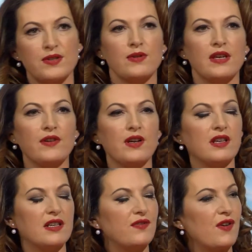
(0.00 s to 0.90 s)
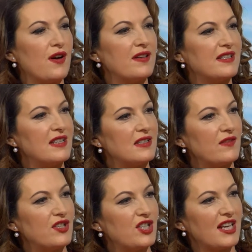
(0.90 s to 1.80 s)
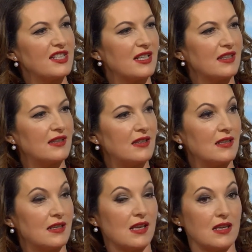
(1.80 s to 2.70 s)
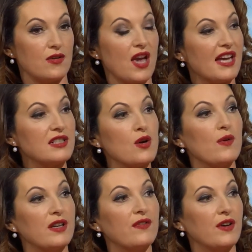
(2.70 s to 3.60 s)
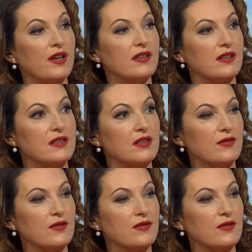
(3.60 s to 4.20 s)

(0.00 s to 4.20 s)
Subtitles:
when they've gone that far in the sense of injecting, you can't go any further. So,